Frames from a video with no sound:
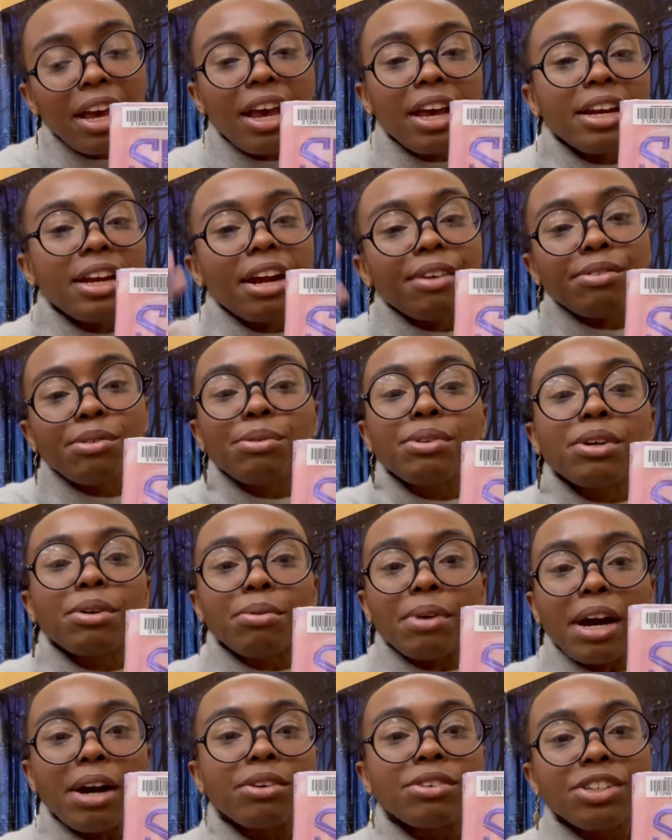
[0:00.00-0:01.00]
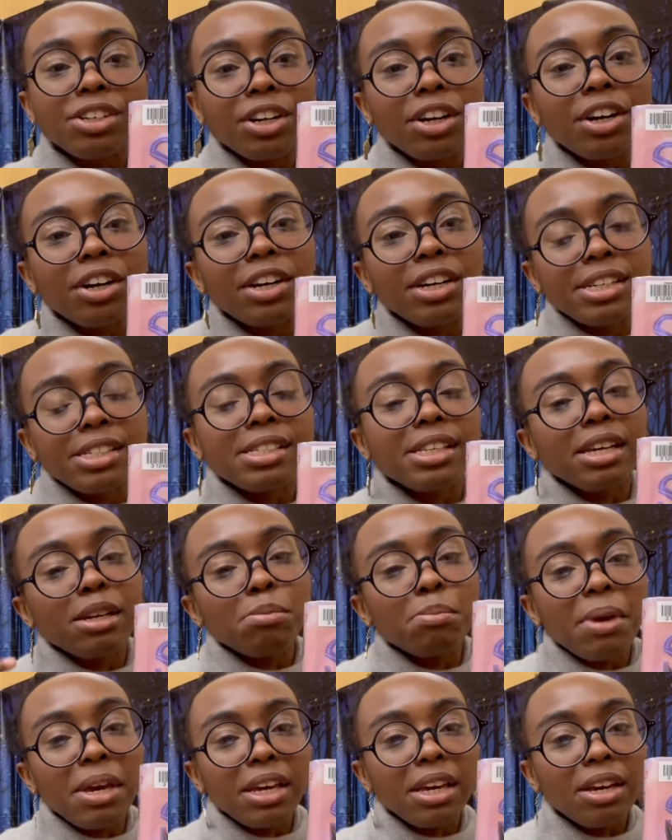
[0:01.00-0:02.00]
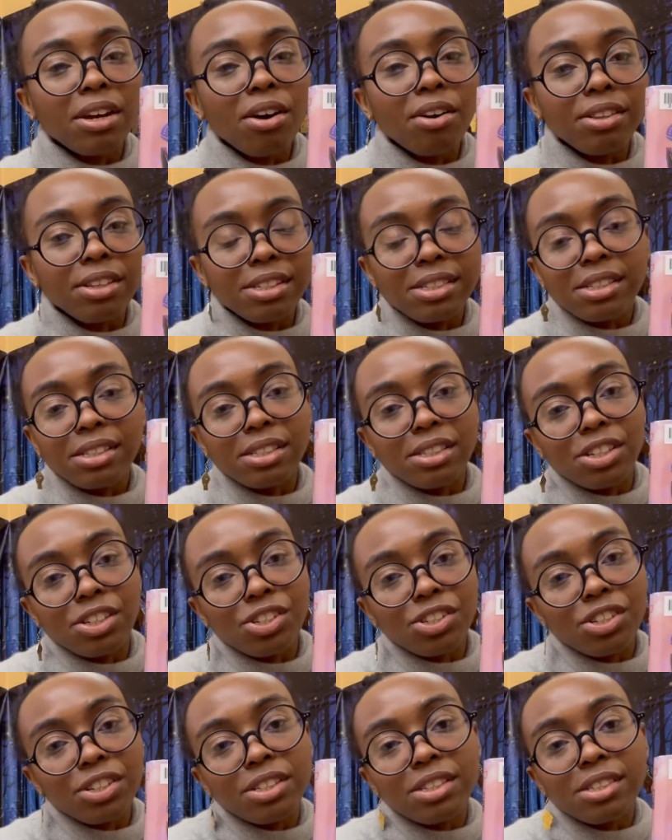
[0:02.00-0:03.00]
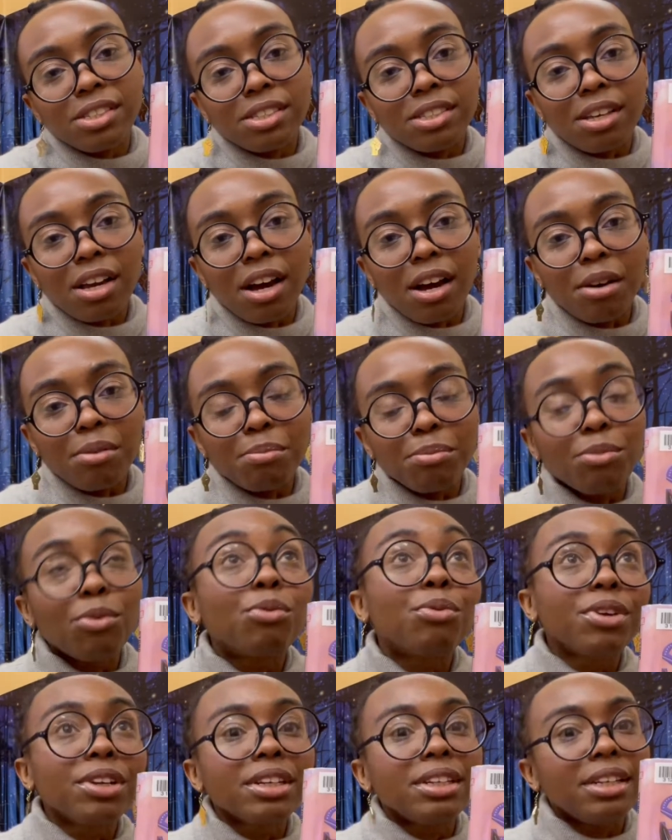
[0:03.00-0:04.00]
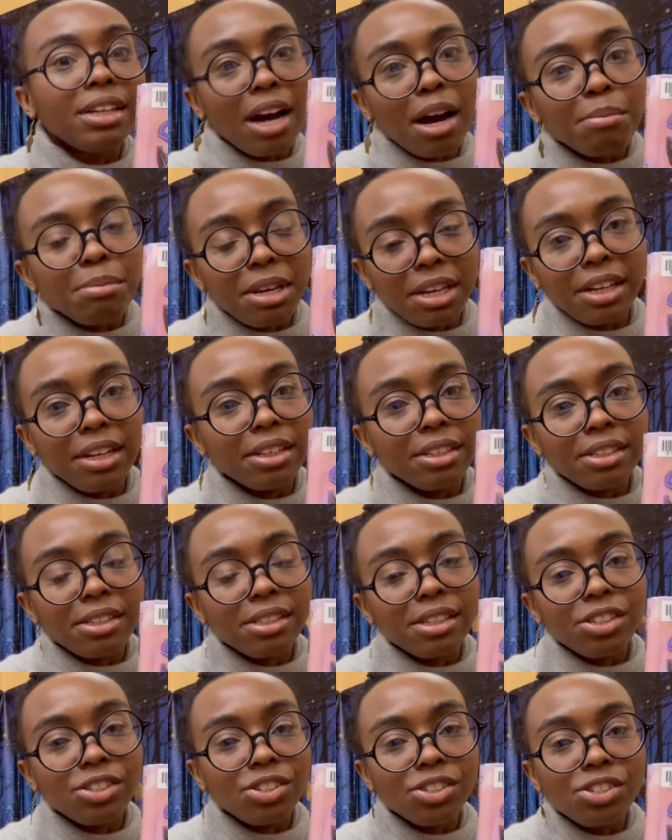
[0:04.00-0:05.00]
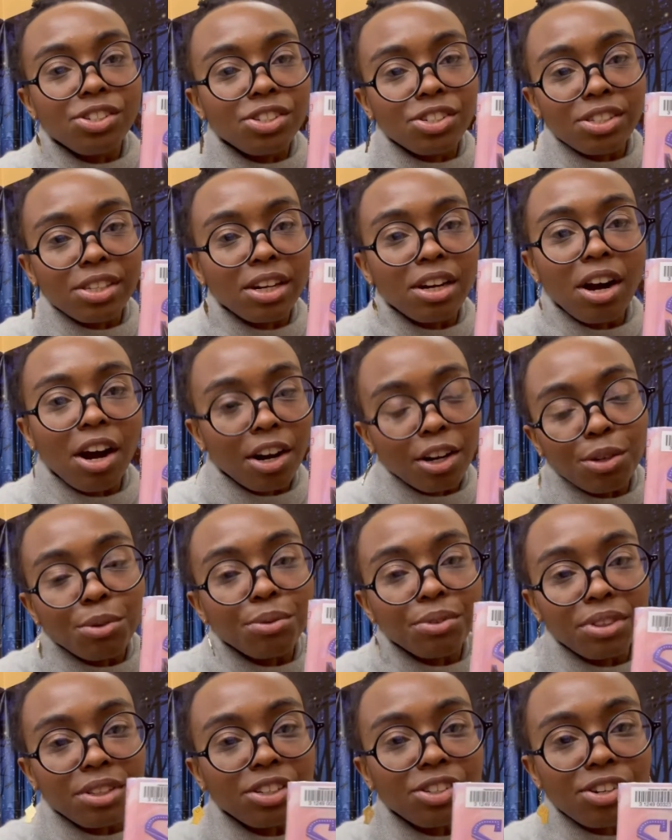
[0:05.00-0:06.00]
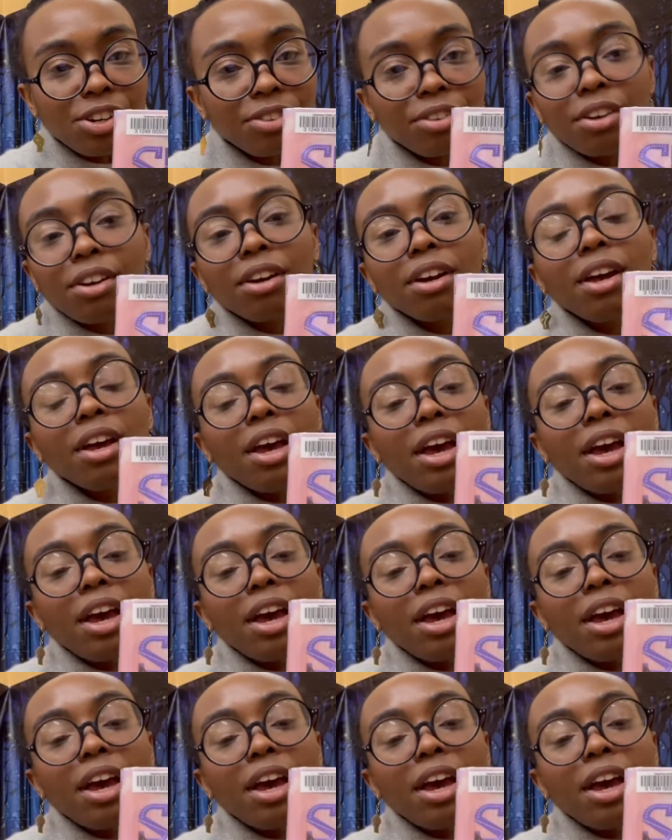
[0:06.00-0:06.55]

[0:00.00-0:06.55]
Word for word: And everyone around her is like making all these decisions. Um, well, really not making any decisions, just like arguing with each other.